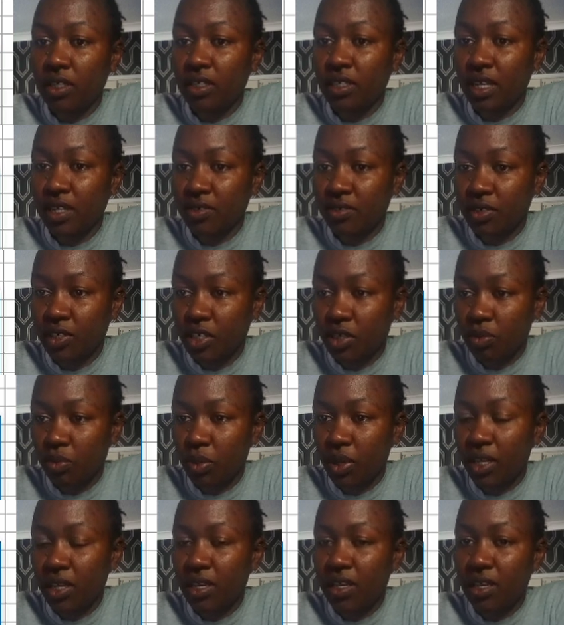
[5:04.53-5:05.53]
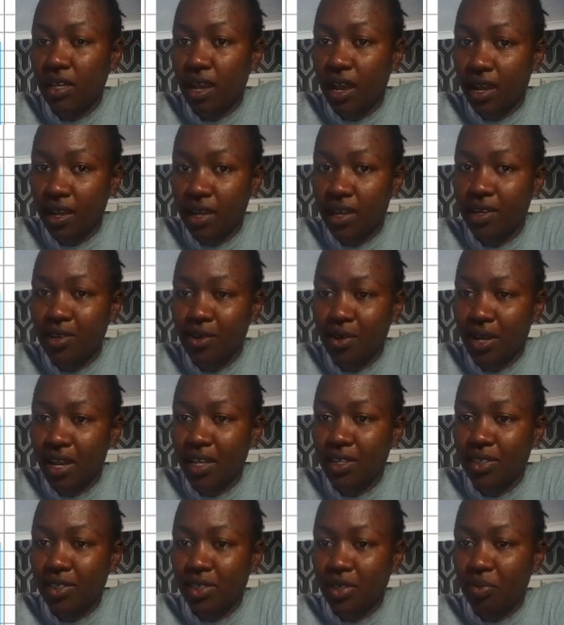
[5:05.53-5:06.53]
generally speaking, I cannot
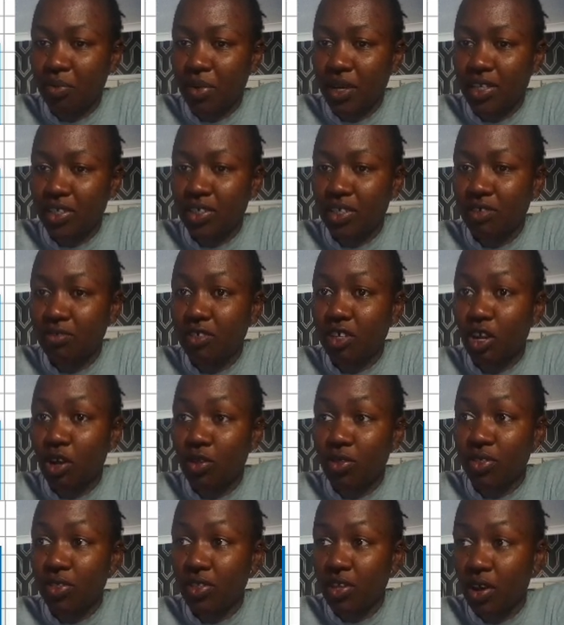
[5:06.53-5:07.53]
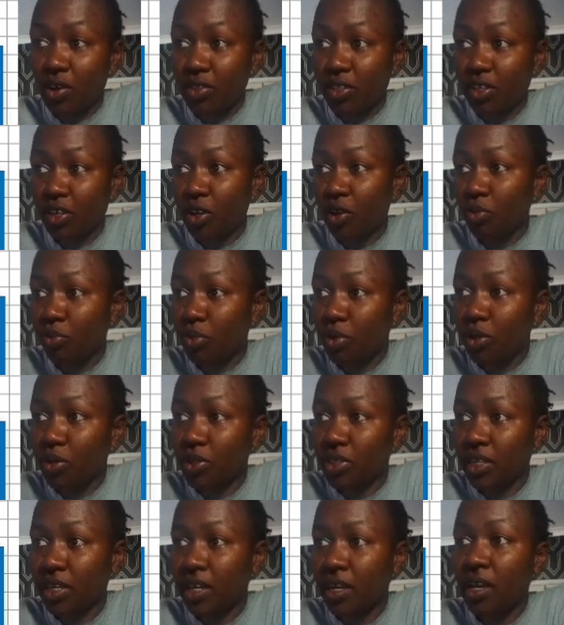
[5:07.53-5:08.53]
cancel my shift on the
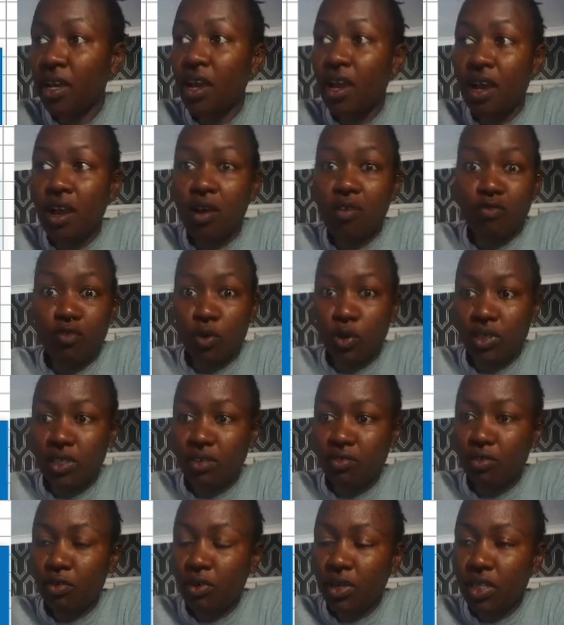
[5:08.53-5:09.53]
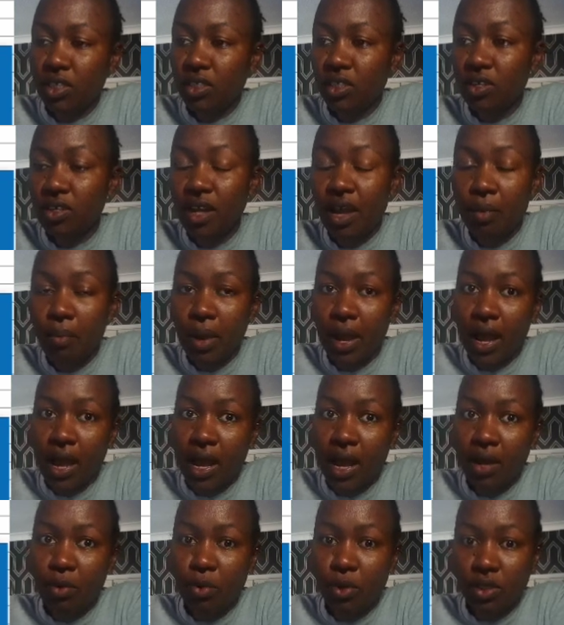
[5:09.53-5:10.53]
computer for whatever reason, but
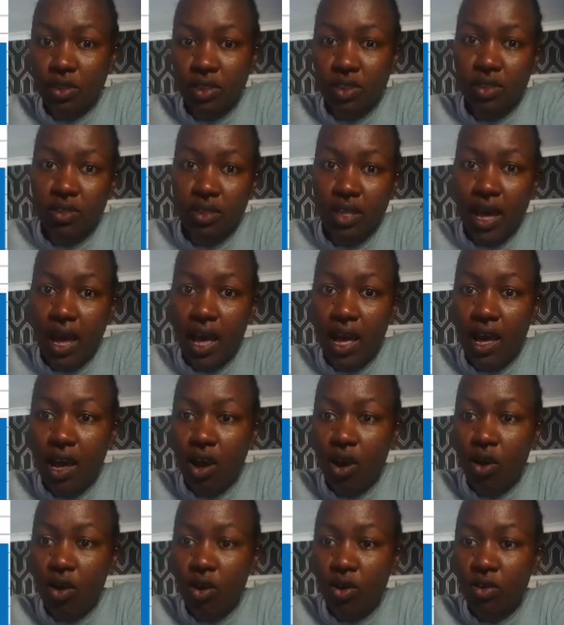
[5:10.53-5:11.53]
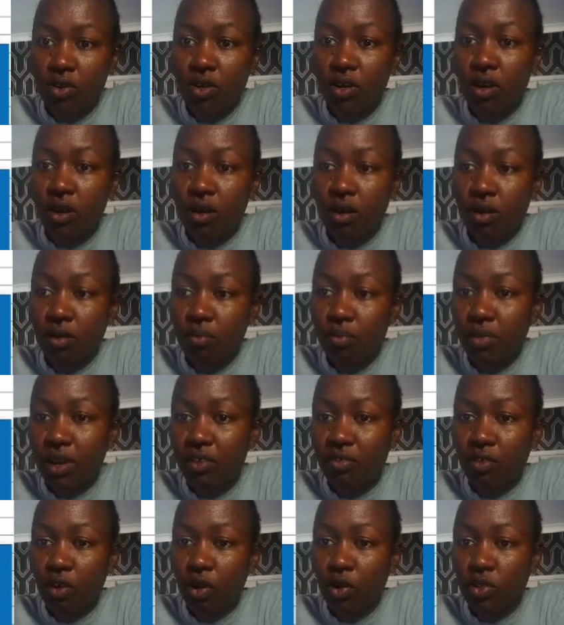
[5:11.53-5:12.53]
I will do that on my
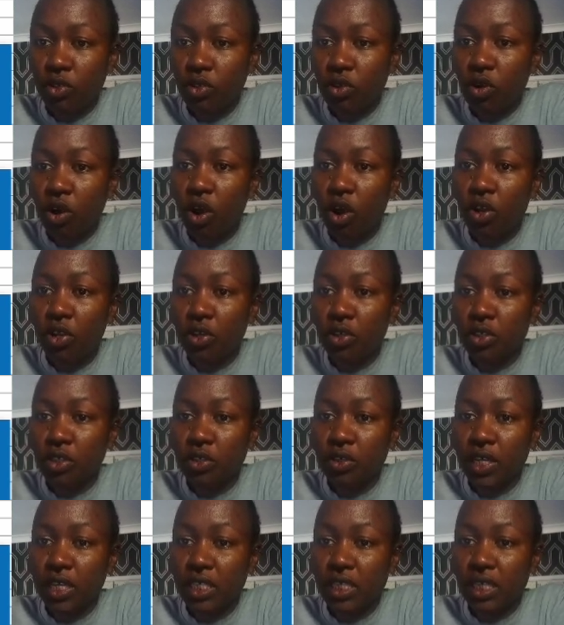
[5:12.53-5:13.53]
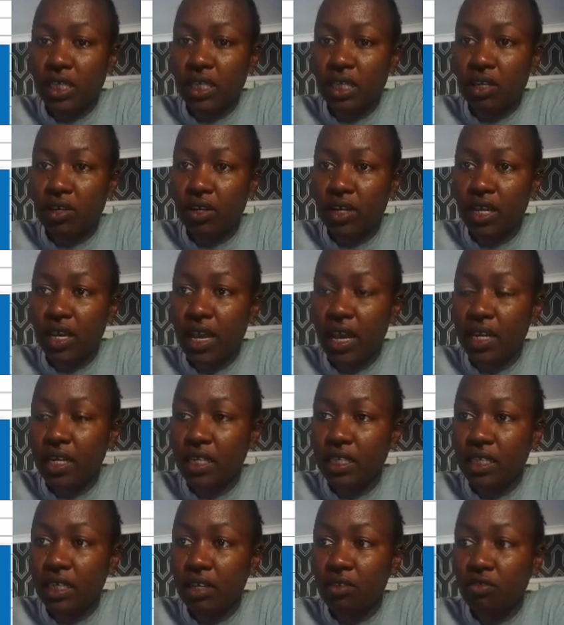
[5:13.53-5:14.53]
phone. So all you do is click on it and
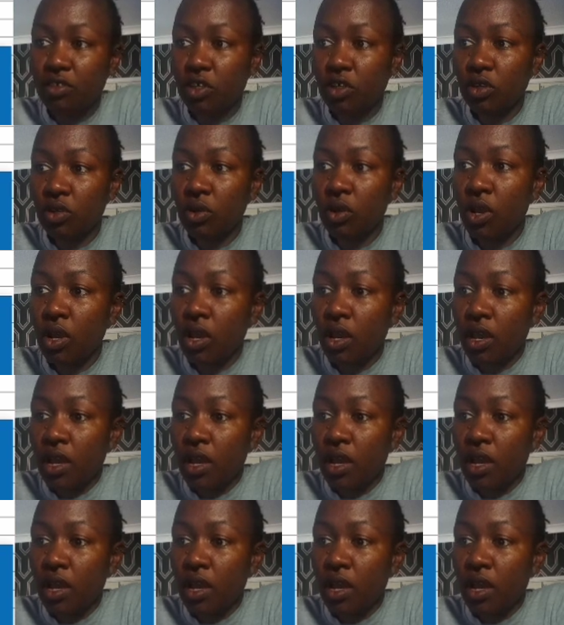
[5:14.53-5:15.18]
it gives you,